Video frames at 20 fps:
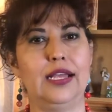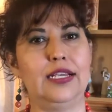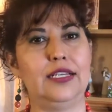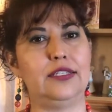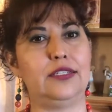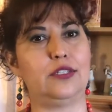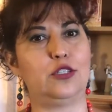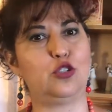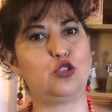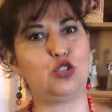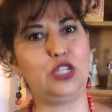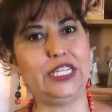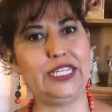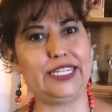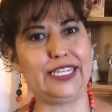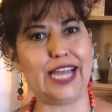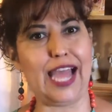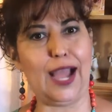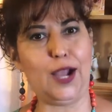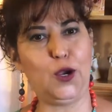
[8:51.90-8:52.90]

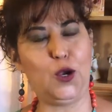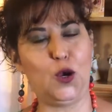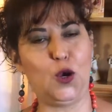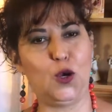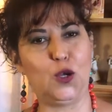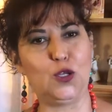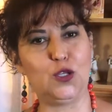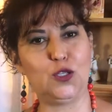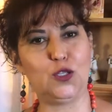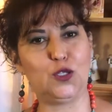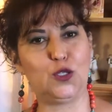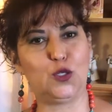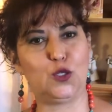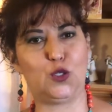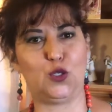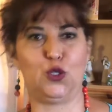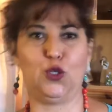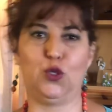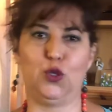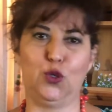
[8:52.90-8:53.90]
street tacos
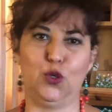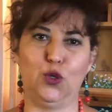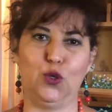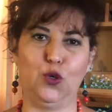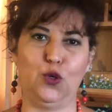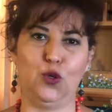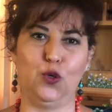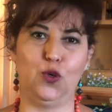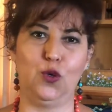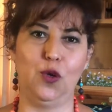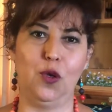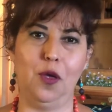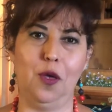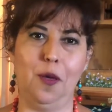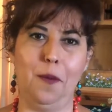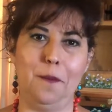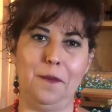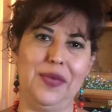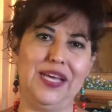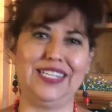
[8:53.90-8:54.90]
to
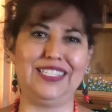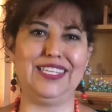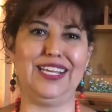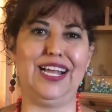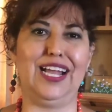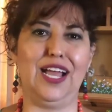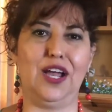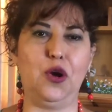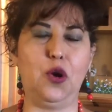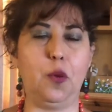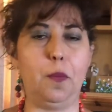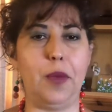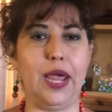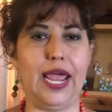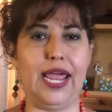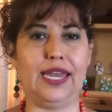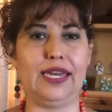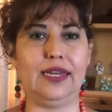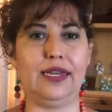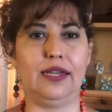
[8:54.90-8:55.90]
Mexican
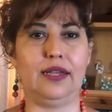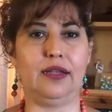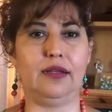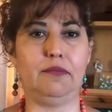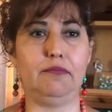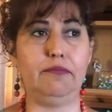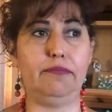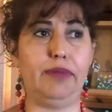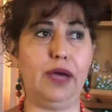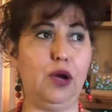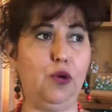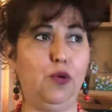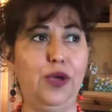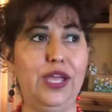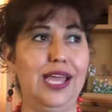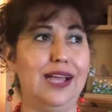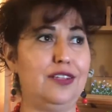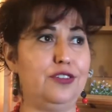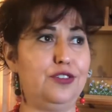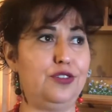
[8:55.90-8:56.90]
gourmet, but
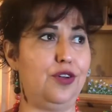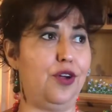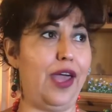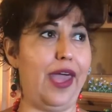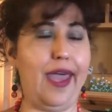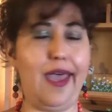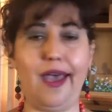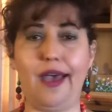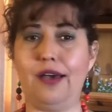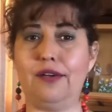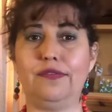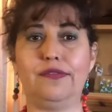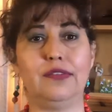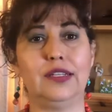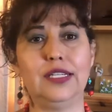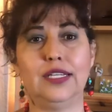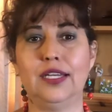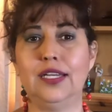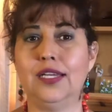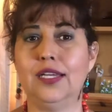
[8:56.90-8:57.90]
we also have
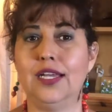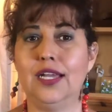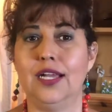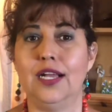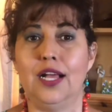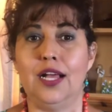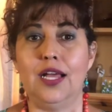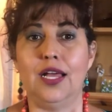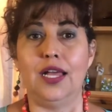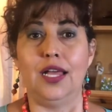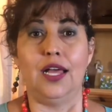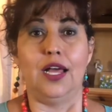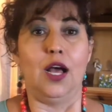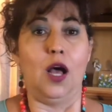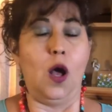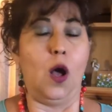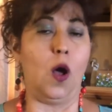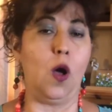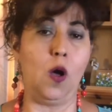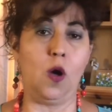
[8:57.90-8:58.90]

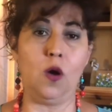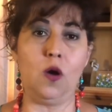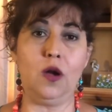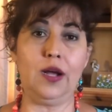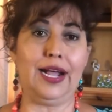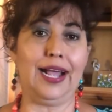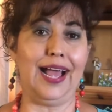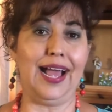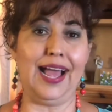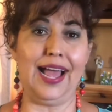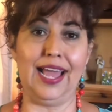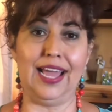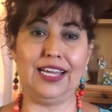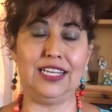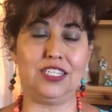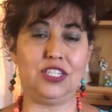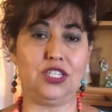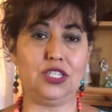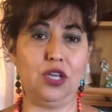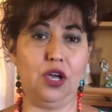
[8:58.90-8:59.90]
all
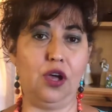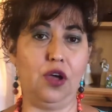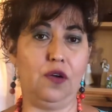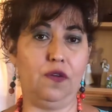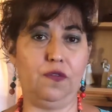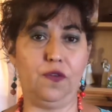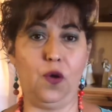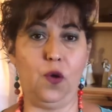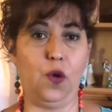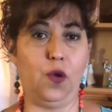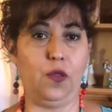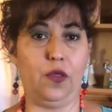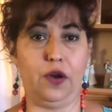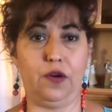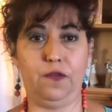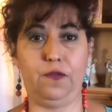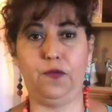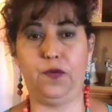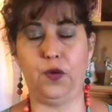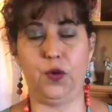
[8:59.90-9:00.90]
kinds of
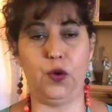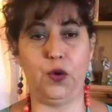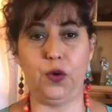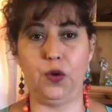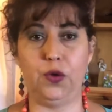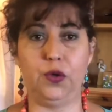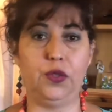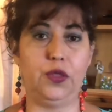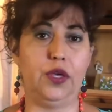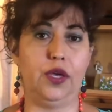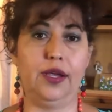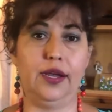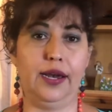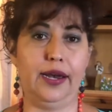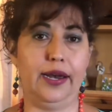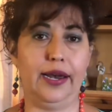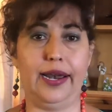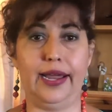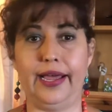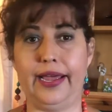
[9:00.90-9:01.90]
other food,
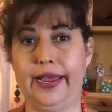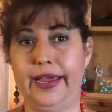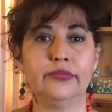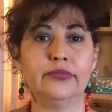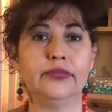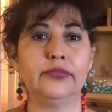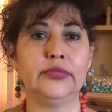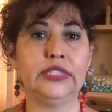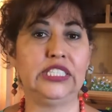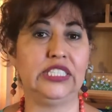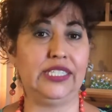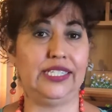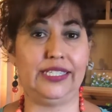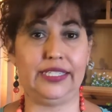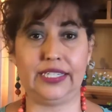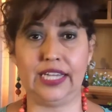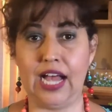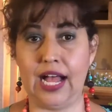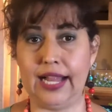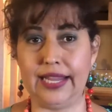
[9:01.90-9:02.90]
like
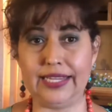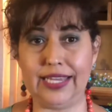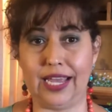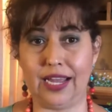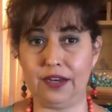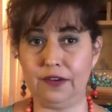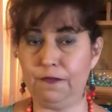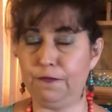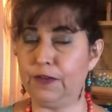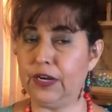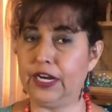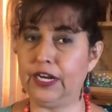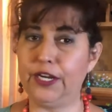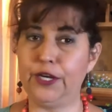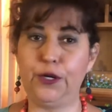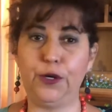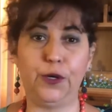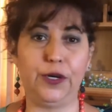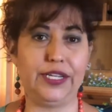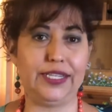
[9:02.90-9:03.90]
Italian, very
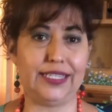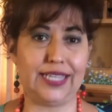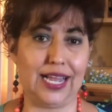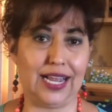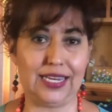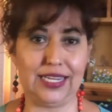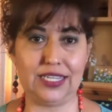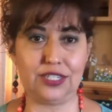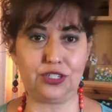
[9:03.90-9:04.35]
good Italian